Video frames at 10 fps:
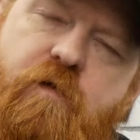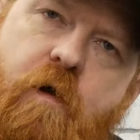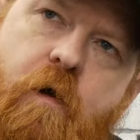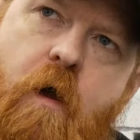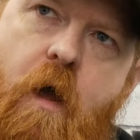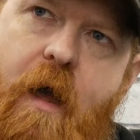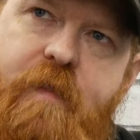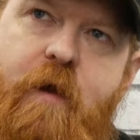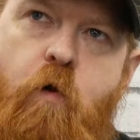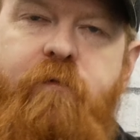so
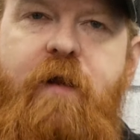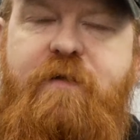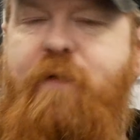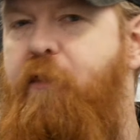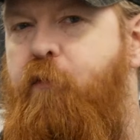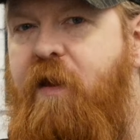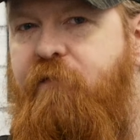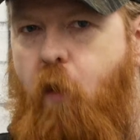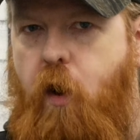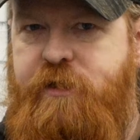the equivalent is about
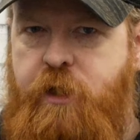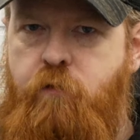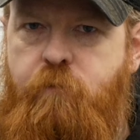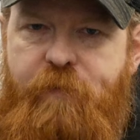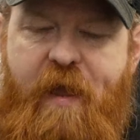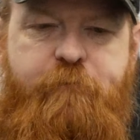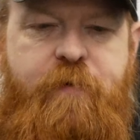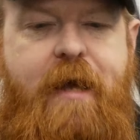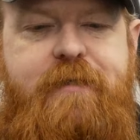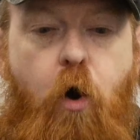342
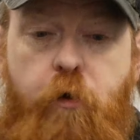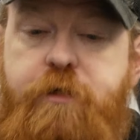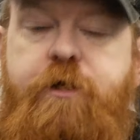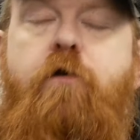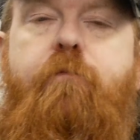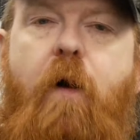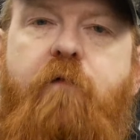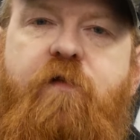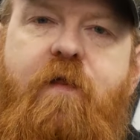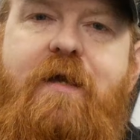FPS on a 2, but
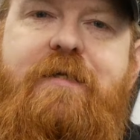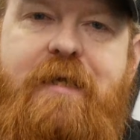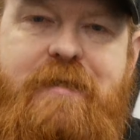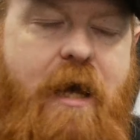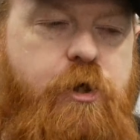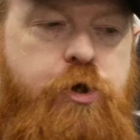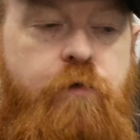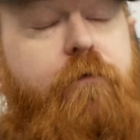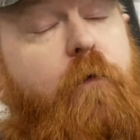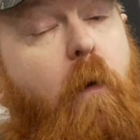obviously these things are
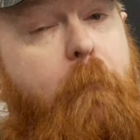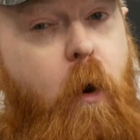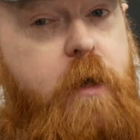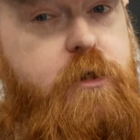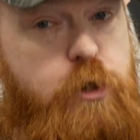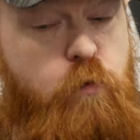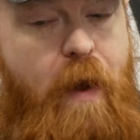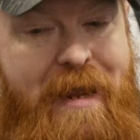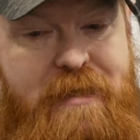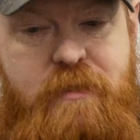tuned for
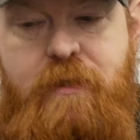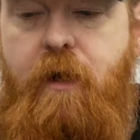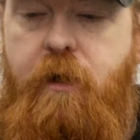0.28s,